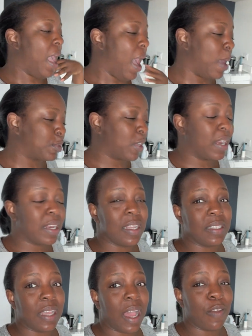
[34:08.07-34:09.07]
I'm trying to
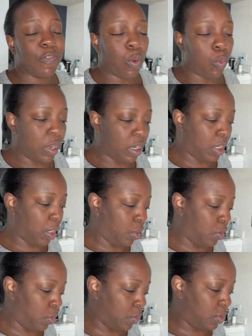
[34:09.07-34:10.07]
decide if I want to
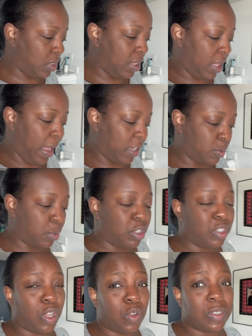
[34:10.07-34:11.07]
go to the houseware
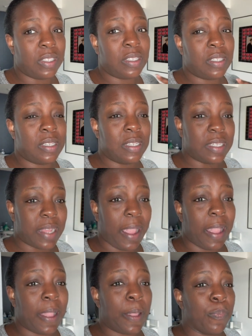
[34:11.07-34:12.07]
shows
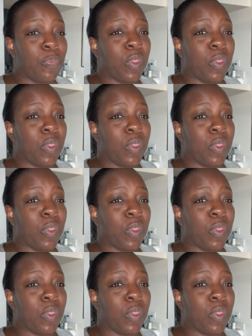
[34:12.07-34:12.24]
today,